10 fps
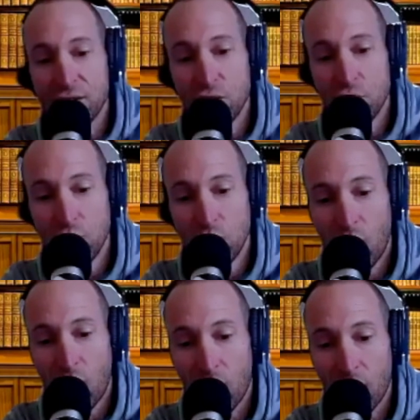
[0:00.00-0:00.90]

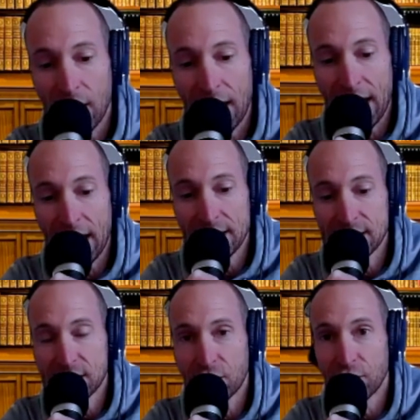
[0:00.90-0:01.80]
you are a
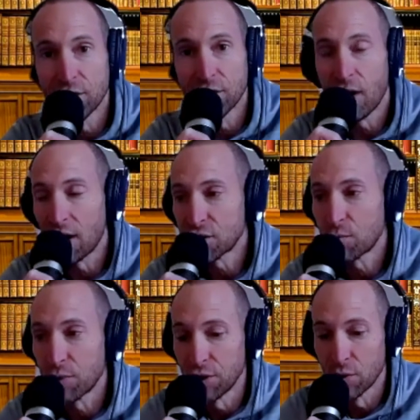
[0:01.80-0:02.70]
serial
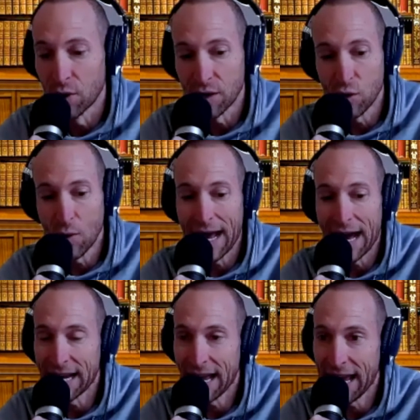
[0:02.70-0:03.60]
entrepreneur. You
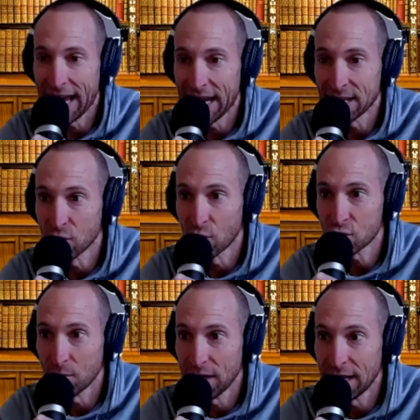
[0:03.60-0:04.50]
had a
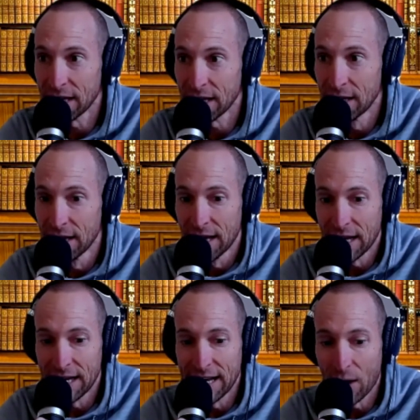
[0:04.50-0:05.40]
social media
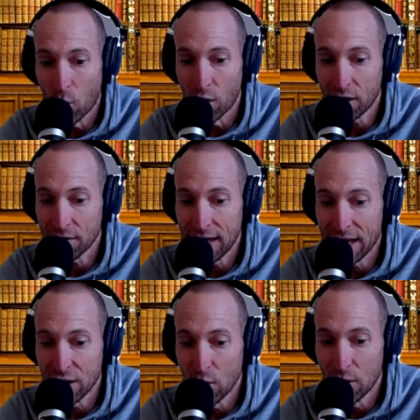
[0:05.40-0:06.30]
network
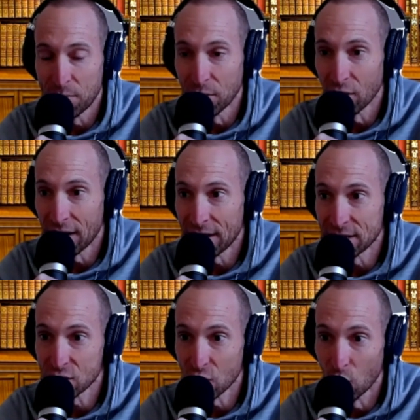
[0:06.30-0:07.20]
that you had built and then
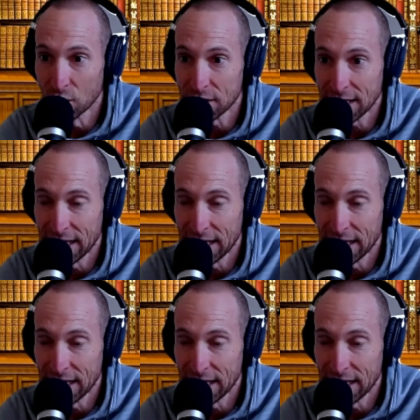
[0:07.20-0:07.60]
sold in